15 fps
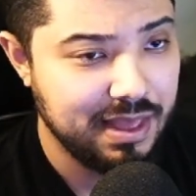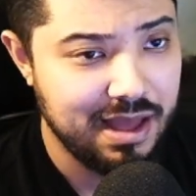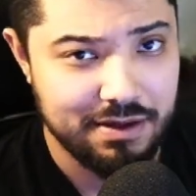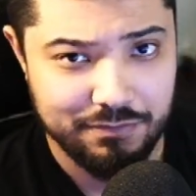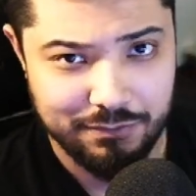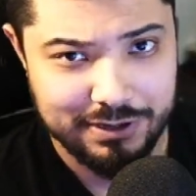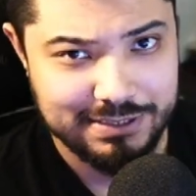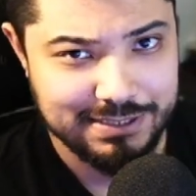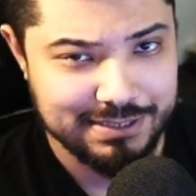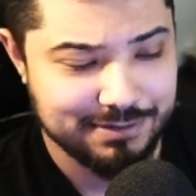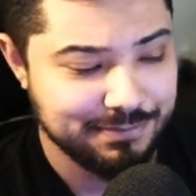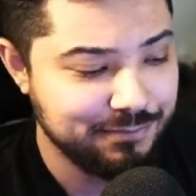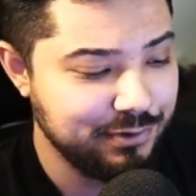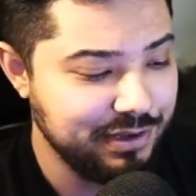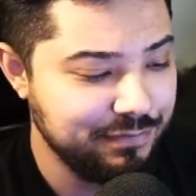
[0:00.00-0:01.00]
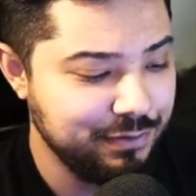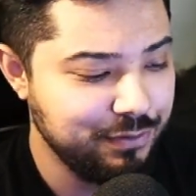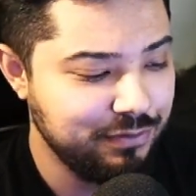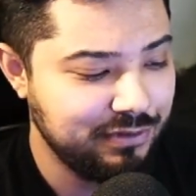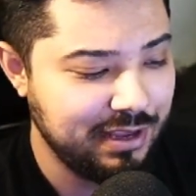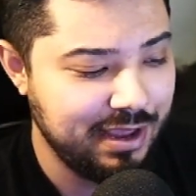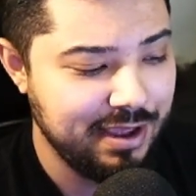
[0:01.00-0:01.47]
I've read some
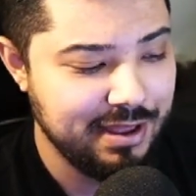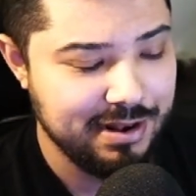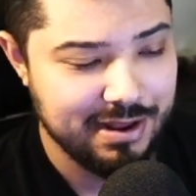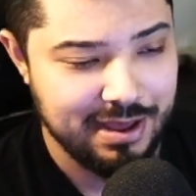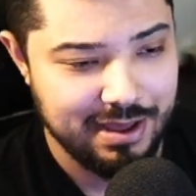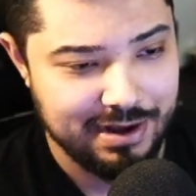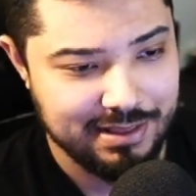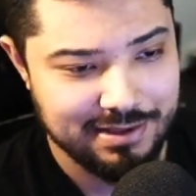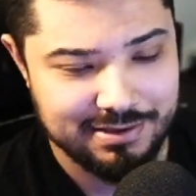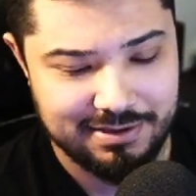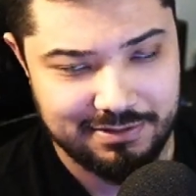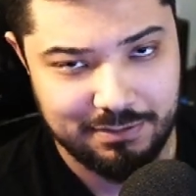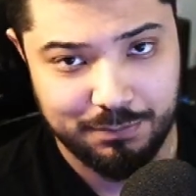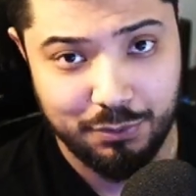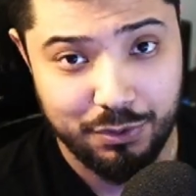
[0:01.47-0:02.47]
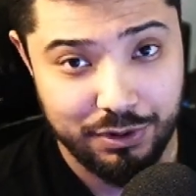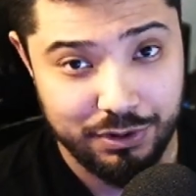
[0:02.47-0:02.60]
reviews saying that it doesn't support